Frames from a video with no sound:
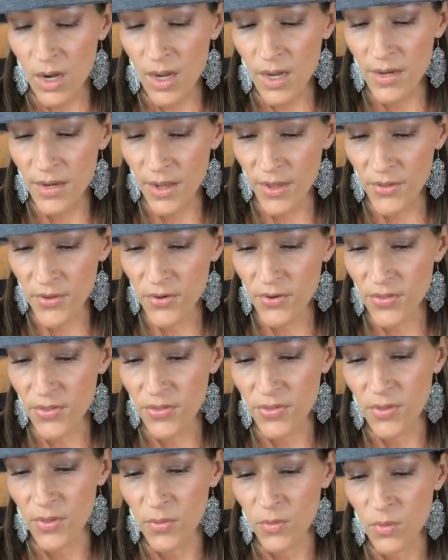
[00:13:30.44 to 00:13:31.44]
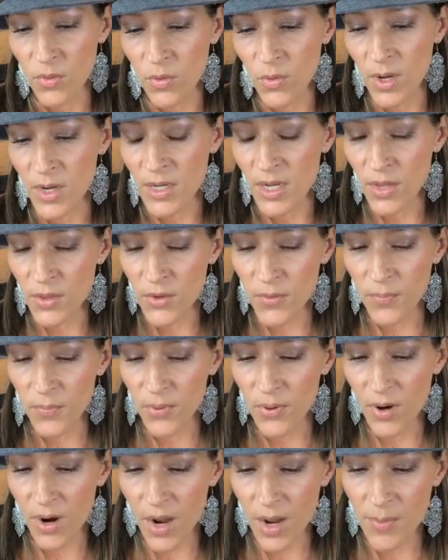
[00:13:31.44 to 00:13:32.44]
another another
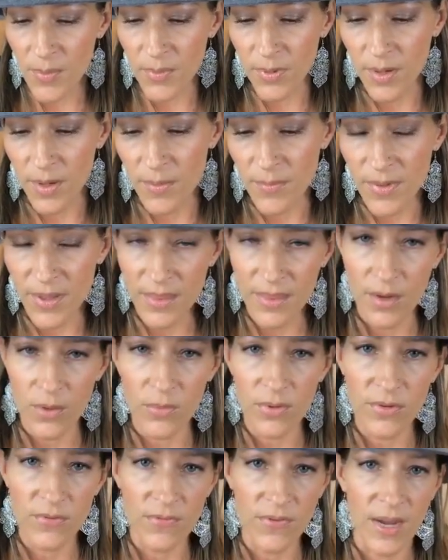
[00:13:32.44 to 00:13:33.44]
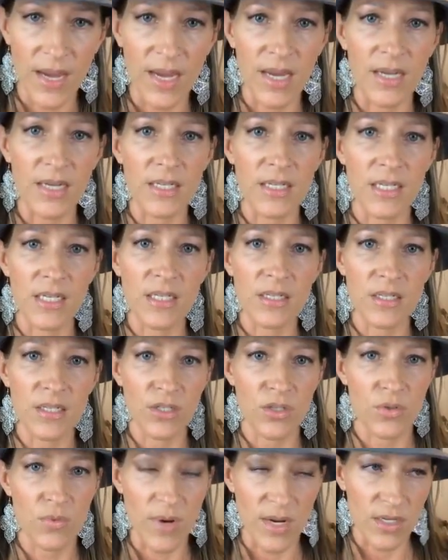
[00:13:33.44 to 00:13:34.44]
problem that we find in
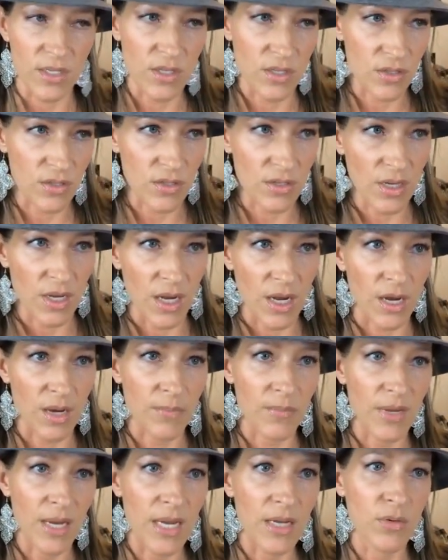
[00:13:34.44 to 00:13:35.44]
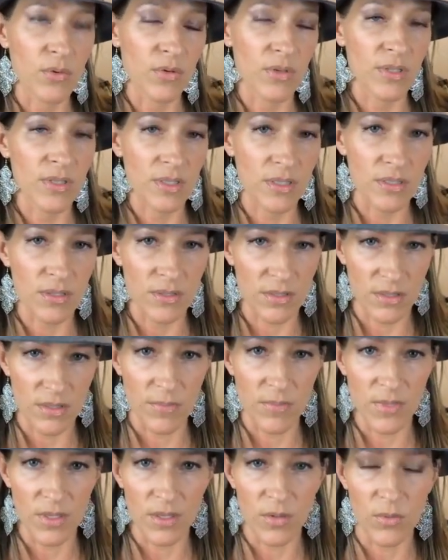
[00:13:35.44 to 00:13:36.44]
situations, um, and this is
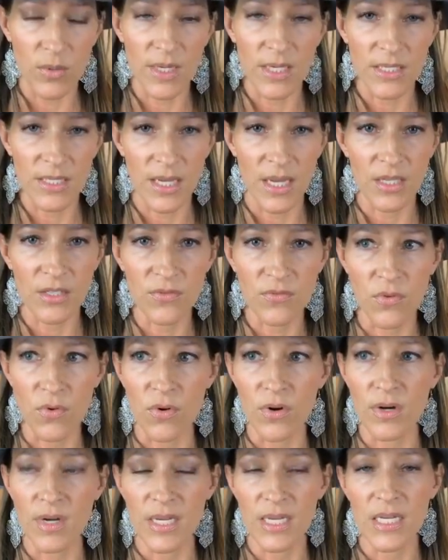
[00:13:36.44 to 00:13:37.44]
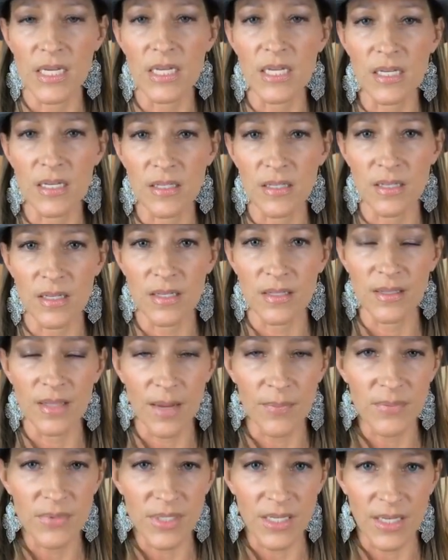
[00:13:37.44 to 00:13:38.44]
something that we can test for, is
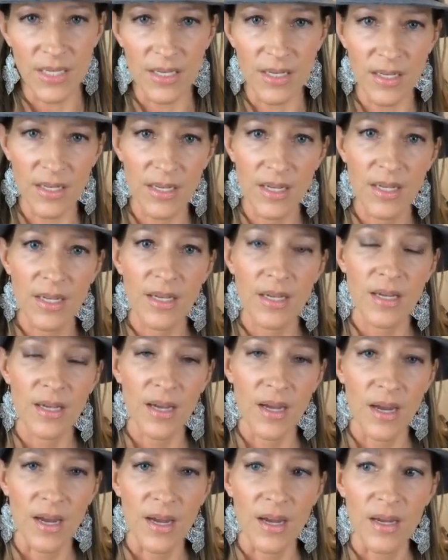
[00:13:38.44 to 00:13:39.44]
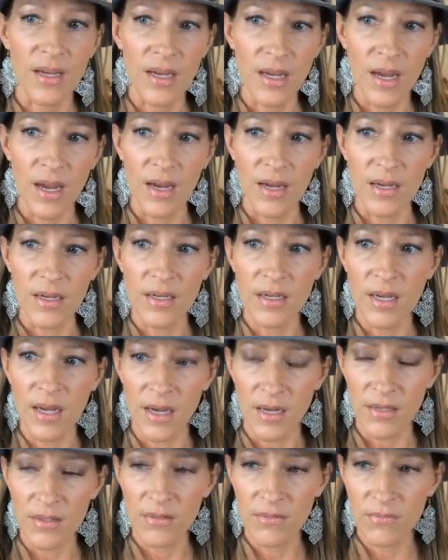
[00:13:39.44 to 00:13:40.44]
leptin, uh, uh, uh,